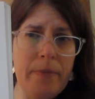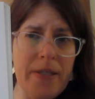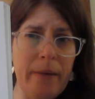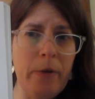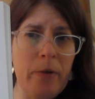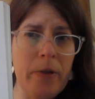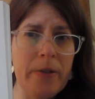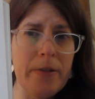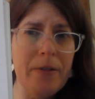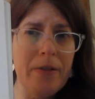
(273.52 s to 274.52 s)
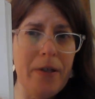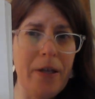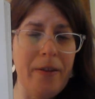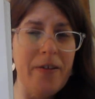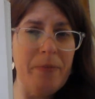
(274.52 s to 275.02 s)
Samuel,
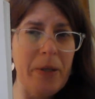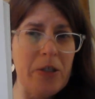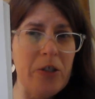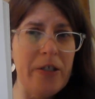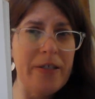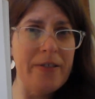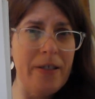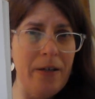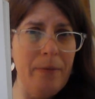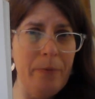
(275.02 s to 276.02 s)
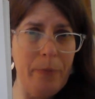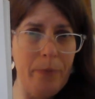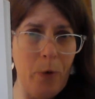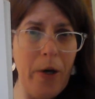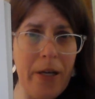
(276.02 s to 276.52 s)
in this picture, he's
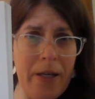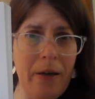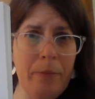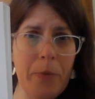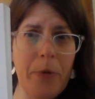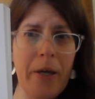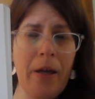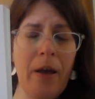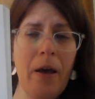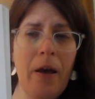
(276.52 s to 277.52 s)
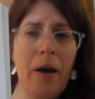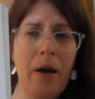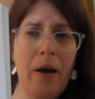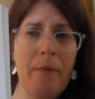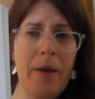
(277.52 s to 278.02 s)
quite a young boy.
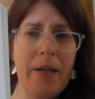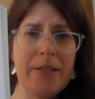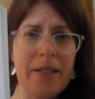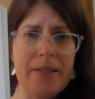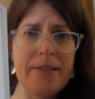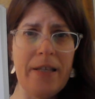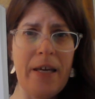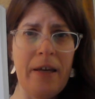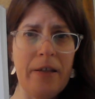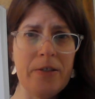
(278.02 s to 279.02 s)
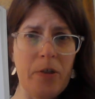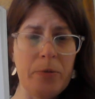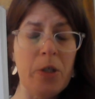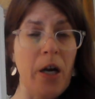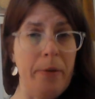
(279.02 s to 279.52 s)
And it does say in
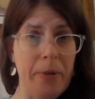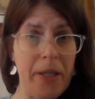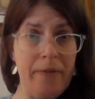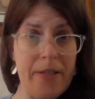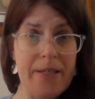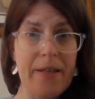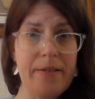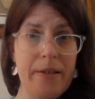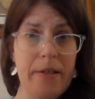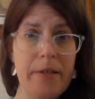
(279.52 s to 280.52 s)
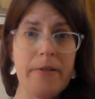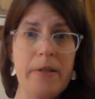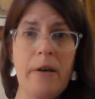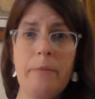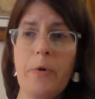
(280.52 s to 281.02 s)
scripture, I believe it says that he is a
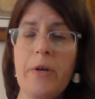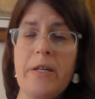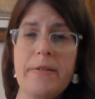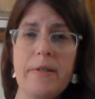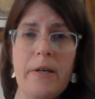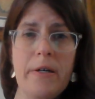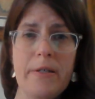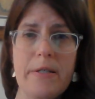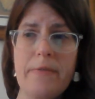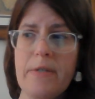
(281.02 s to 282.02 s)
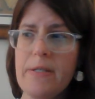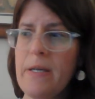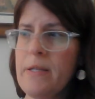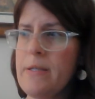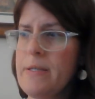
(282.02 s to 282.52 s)
young boy. He's the youngest of the
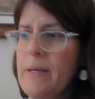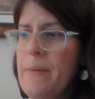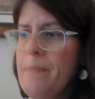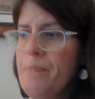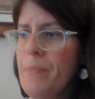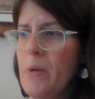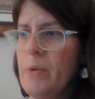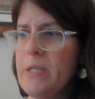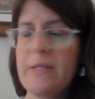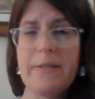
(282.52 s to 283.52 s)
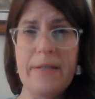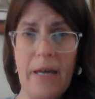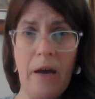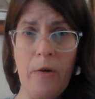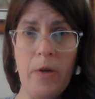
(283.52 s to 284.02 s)
sons. It doesn't say
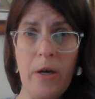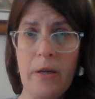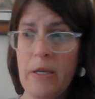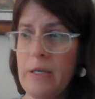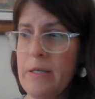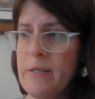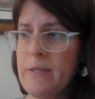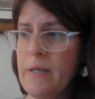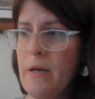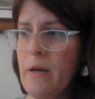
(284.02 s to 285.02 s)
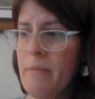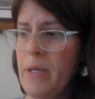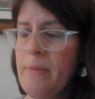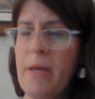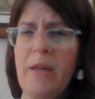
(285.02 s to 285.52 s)
how young he is.
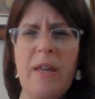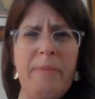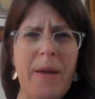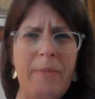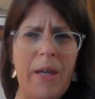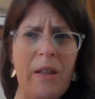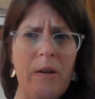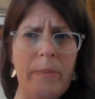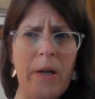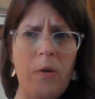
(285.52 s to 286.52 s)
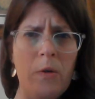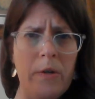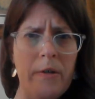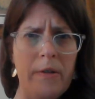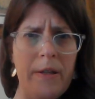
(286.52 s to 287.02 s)
He may be a little bit
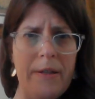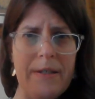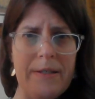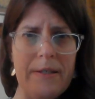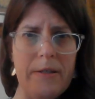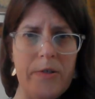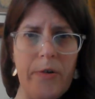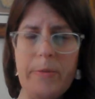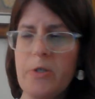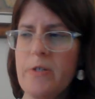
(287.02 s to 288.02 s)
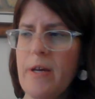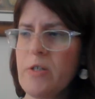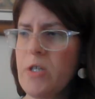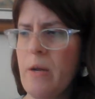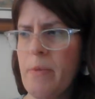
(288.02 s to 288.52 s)
older than this in the scriptures,
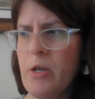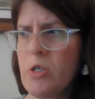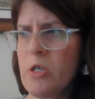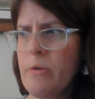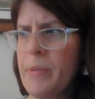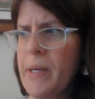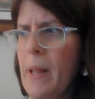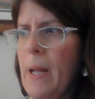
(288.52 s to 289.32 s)
actually. I'm not sure. But